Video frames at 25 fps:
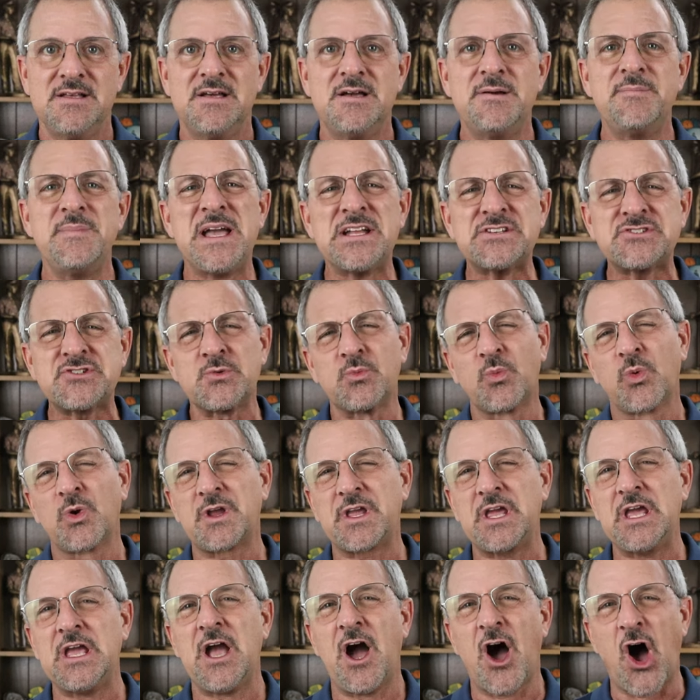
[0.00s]
Imagine
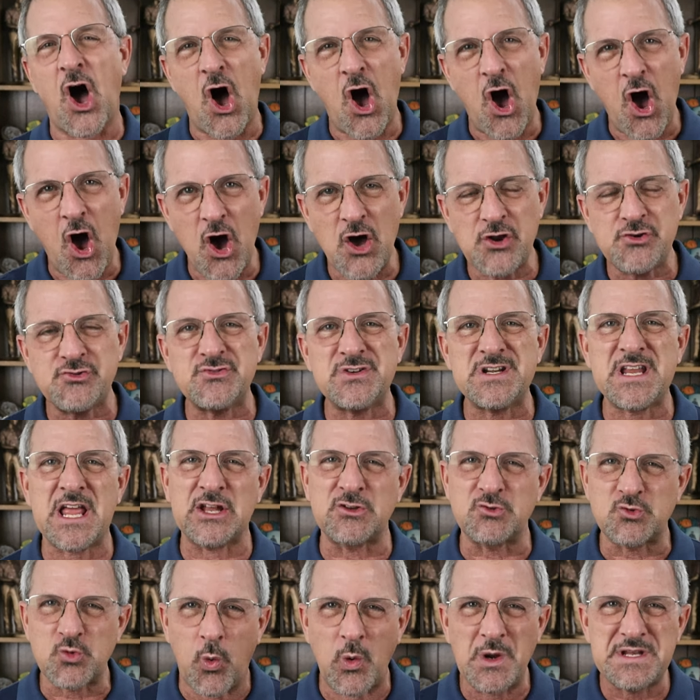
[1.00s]
working one hundred
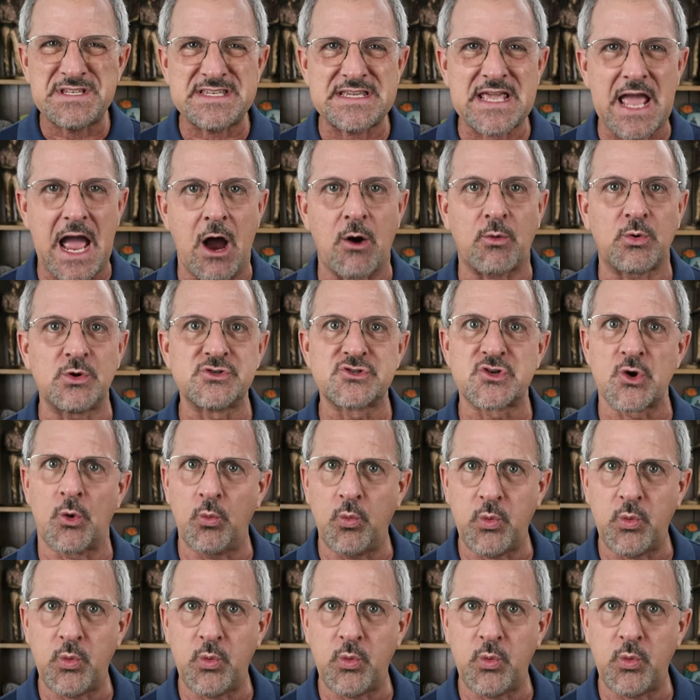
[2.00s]
twenty hours a